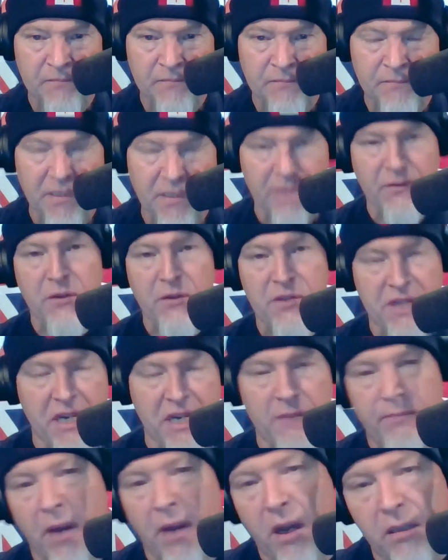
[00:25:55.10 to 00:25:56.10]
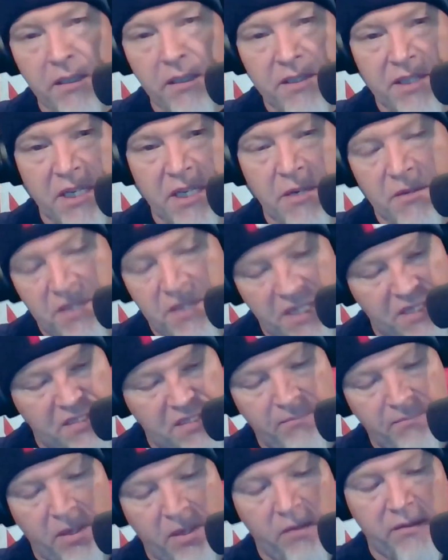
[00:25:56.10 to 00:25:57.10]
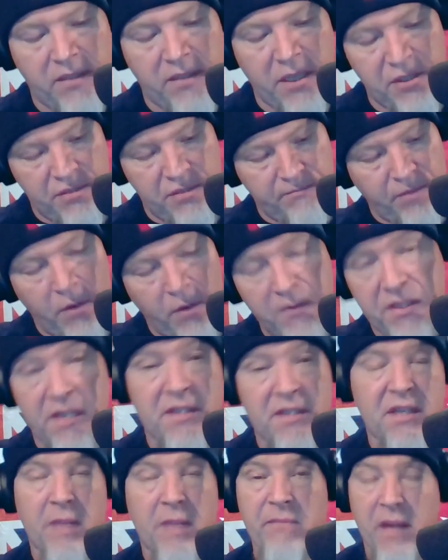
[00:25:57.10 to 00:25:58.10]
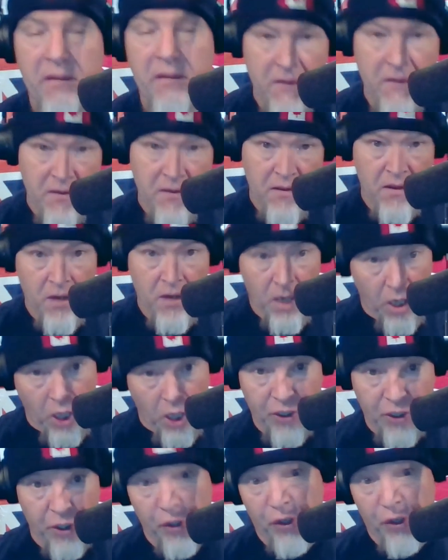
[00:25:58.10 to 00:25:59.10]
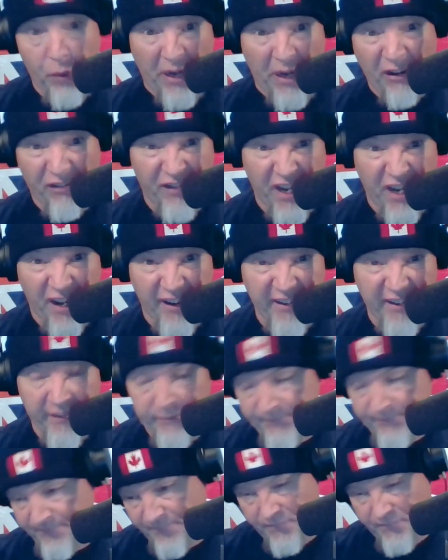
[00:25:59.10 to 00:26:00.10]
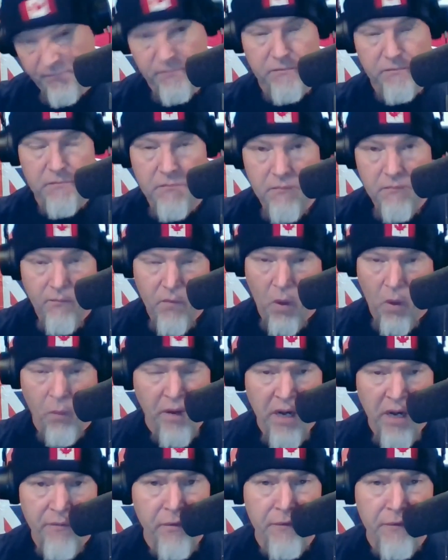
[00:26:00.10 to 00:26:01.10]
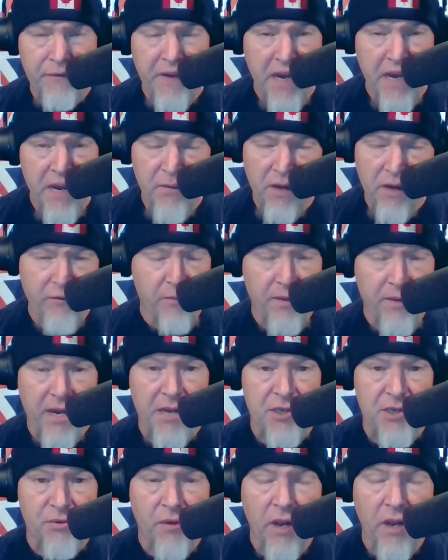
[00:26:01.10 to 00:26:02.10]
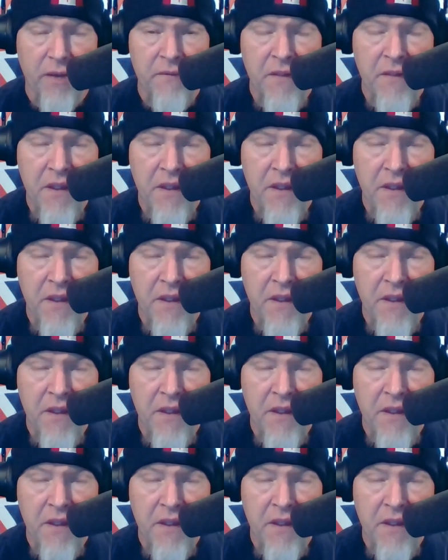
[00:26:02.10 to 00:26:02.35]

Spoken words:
But if you see a policy or see some politician posting something on your Twitter feed or whatever page you're on,